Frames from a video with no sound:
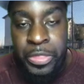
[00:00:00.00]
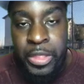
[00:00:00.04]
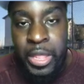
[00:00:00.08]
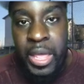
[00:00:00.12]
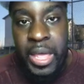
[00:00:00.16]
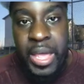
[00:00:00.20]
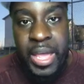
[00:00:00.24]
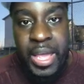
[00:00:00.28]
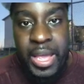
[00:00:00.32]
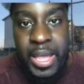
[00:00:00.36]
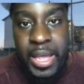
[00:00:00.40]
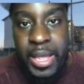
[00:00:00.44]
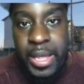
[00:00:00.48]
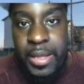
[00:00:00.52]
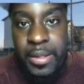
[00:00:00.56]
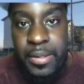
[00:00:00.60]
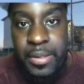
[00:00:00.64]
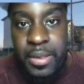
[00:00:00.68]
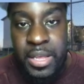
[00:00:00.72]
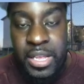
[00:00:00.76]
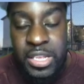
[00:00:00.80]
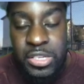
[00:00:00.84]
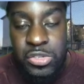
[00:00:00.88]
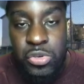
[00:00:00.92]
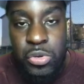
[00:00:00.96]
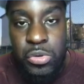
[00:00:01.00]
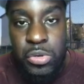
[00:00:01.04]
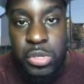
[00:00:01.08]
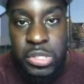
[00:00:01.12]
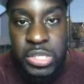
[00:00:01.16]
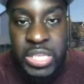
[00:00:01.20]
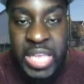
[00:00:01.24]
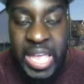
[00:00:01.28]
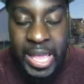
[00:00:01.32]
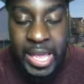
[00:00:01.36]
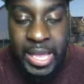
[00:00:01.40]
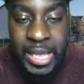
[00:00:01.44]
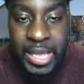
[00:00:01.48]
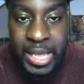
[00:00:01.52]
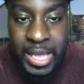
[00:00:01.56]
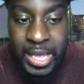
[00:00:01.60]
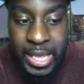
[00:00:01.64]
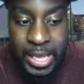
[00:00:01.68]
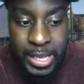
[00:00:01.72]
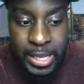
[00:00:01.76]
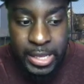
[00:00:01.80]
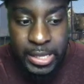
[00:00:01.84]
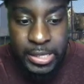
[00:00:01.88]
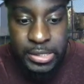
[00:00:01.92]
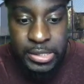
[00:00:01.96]
and he's going to take
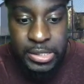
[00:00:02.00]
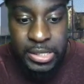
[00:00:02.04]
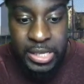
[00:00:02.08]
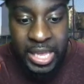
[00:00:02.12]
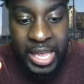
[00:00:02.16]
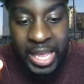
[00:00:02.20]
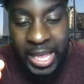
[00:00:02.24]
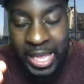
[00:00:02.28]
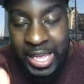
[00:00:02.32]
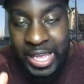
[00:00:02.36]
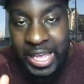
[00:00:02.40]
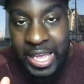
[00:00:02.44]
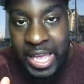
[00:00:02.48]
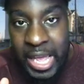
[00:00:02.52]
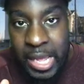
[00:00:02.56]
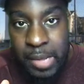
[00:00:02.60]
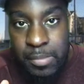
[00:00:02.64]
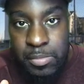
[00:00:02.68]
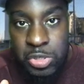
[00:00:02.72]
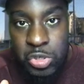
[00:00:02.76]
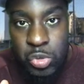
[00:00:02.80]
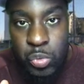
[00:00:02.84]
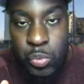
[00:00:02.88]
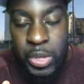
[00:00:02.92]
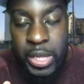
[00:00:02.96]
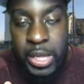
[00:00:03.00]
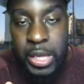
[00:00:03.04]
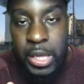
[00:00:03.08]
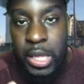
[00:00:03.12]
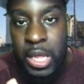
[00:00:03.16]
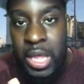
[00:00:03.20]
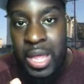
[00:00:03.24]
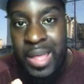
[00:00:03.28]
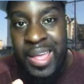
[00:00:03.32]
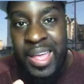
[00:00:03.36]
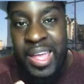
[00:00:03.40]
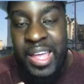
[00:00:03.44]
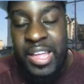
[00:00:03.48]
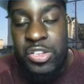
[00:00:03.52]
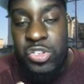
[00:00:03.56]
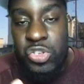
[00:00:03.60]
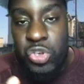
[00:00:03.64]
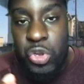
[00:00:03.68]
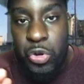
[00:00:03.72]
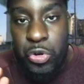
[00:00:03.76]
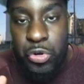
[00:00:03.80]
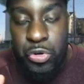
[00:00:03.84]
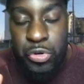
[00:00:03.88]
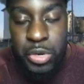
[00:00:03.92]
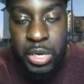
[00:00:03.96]
his in-game swing and
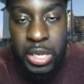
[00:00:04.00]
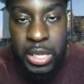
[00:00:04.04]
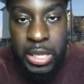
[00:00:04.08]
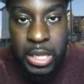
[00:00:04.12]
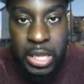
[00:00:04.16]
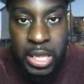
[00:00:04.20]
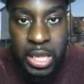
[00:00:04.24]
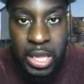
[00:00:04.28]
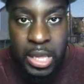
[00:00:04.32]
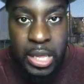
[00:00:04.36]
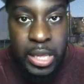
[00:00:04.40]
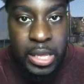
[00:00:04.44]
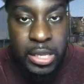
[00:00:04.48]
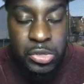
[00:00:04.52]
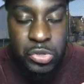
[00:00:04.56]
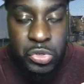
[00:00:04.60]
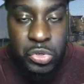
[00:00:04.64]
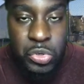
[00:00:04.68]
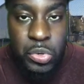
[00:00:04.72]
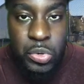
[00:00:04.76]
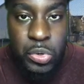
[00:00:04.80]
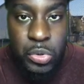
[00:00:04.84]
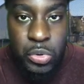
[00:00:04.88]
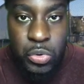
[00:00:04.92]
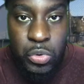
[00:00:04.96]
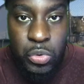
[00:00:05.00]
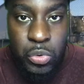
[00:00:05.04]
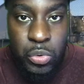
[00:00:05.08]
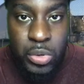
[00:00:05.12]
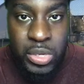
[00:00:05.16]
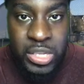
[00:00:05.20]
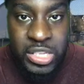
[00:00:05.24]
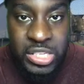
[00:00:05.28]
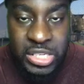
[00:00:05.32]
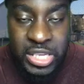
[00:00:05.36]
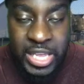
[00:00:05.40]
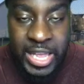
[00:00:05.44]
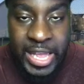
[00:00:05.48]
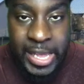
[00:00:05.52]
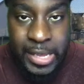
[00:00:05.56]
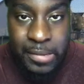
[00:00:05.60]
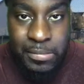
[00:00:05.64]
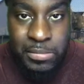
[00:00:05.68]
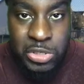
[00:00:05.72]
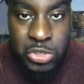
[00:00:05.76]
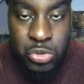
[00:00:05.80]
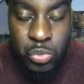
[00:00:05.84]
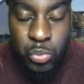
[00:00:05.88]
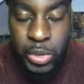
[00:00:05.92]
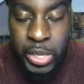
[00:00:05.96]
turn it into his game
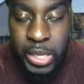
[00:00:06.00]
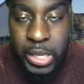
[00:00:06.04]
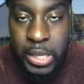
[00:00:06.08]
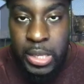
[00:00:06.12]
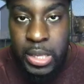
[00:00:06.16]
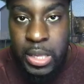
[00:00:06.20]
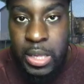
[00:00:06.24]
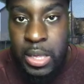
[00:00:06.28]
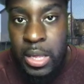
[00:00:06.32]
swing.